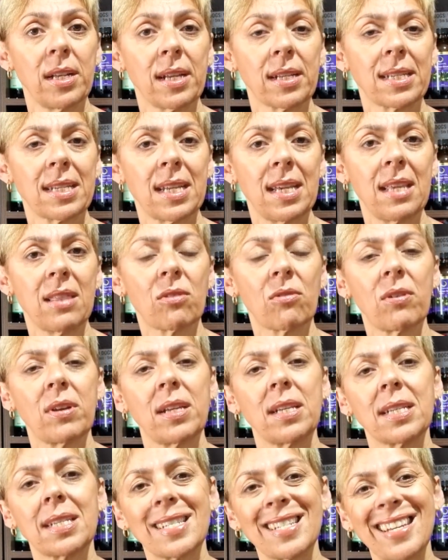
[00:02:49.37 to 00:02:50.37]
Now, T3
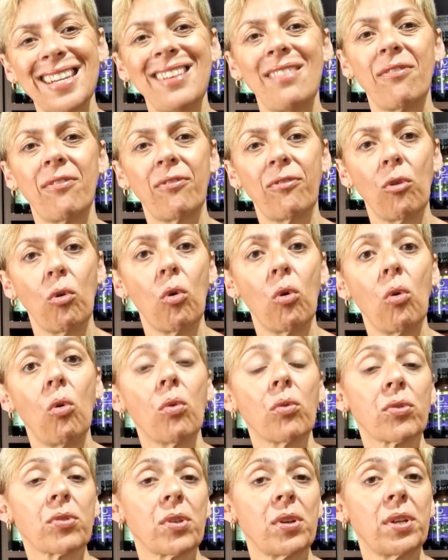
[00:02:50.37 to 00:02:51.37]
and T4,
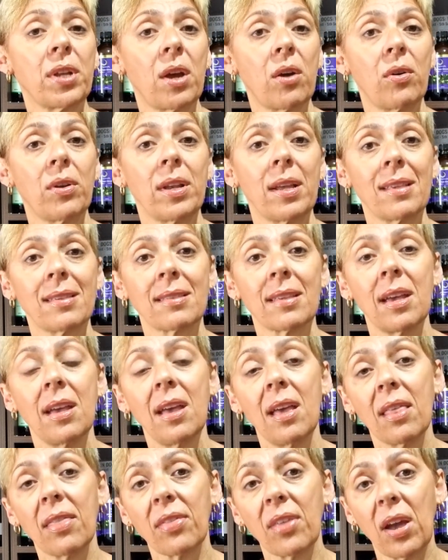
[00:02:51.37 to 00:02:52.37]
also known as
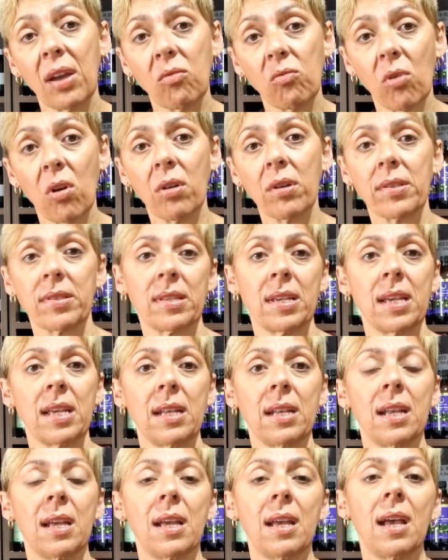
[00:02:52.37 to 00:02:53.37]

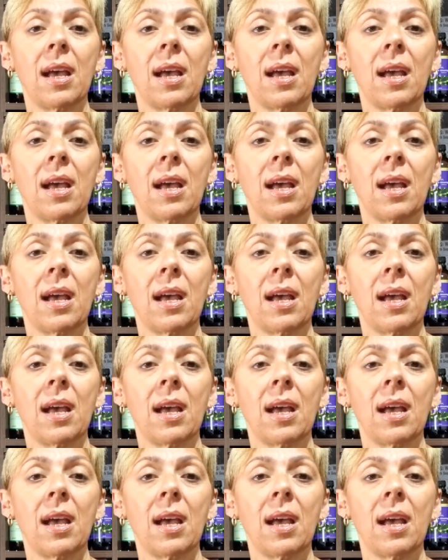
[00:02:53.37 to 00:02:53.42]
thyroxine,